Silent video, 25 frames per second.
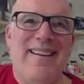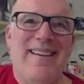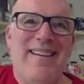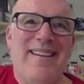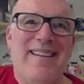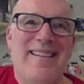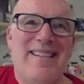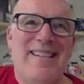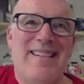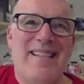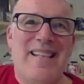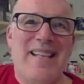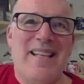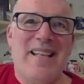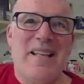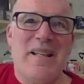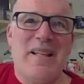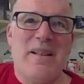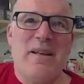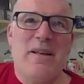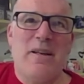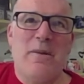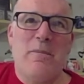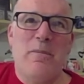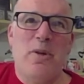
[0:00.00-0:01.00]
seeing
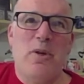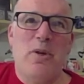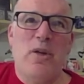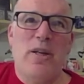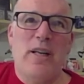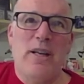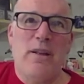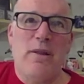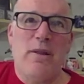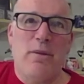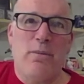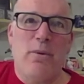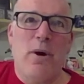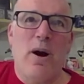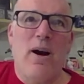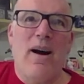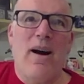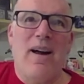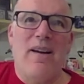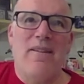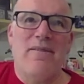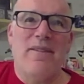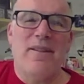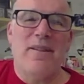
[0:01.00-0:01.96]
the community thrive.